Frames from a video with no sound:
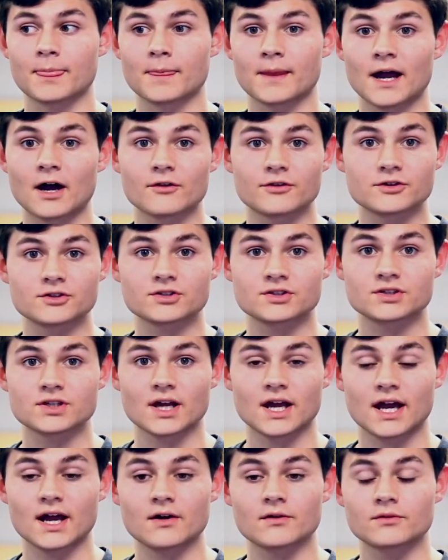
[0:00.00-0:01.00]
how
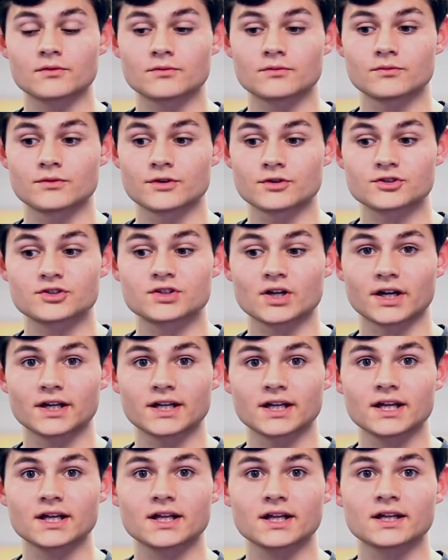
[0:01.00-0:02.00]
they're
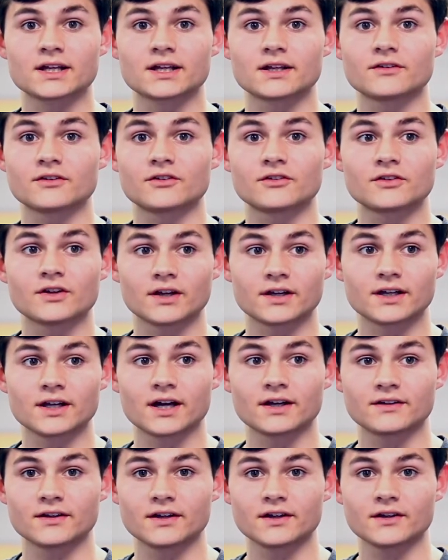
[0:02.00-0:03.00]
studying it and get study
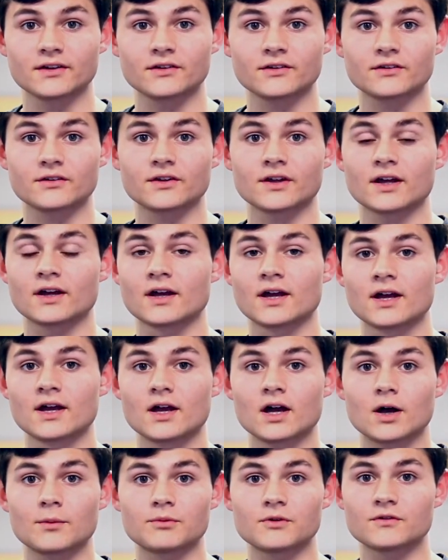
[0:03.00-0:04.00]
ideas to
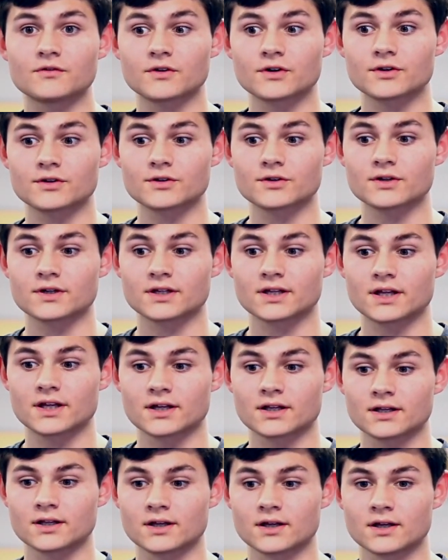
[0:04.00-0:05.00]
help you further and
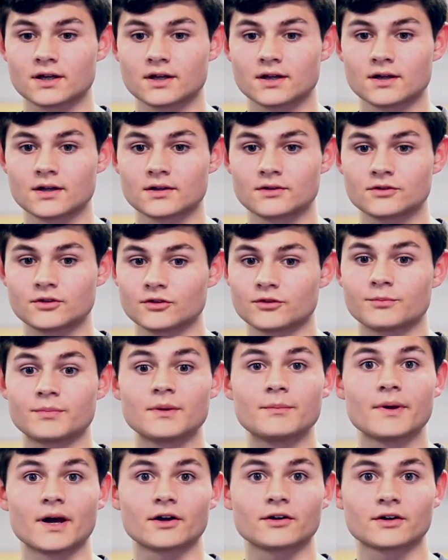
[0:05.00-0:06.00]
get just be
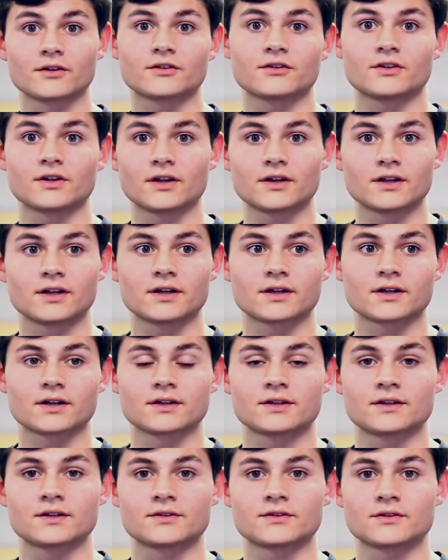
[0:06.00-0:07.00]
better at studying,
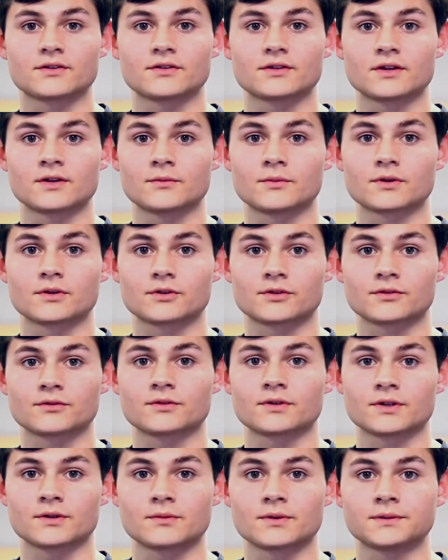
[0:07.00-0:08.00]
and it works
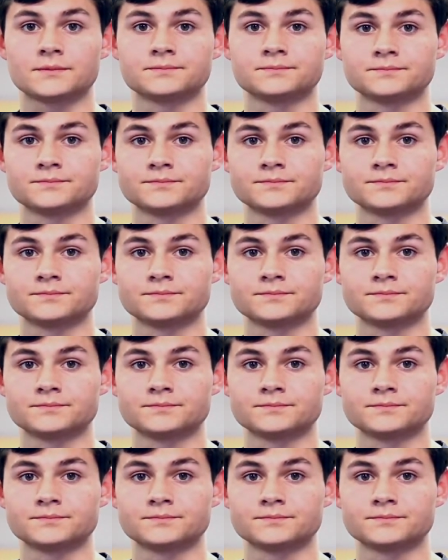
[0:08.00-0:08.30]
really well.